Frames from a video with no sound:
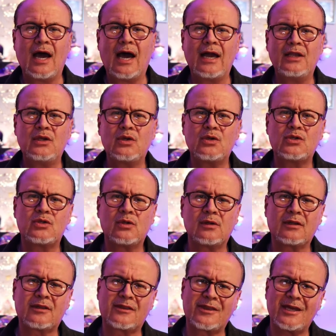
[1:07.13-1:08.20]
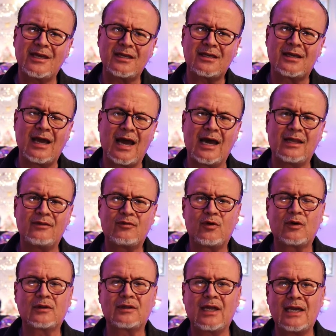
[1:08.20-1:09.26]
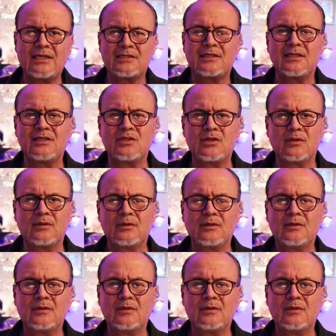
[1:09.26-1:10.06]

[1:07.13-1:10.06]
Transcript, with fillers: and you should thank God for testing you.